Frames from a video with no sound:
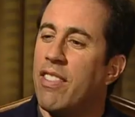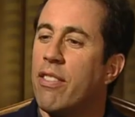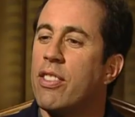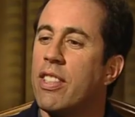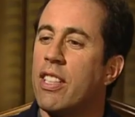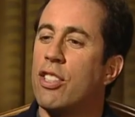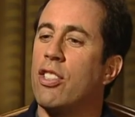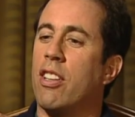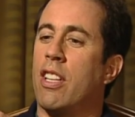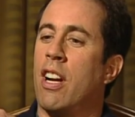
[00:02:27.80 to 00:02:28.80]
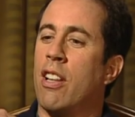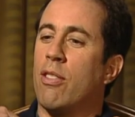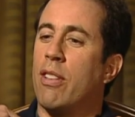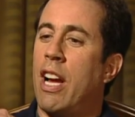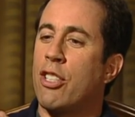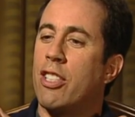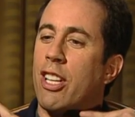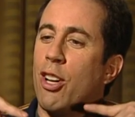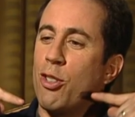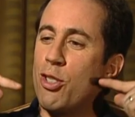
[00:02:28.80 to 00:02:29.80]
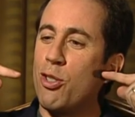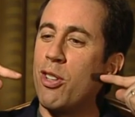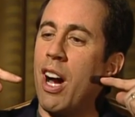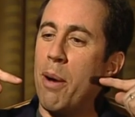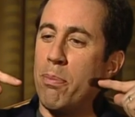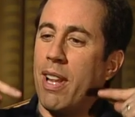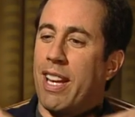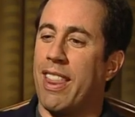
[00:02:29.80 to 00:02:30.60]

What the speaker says: I've never seen a shirt collar actually go up like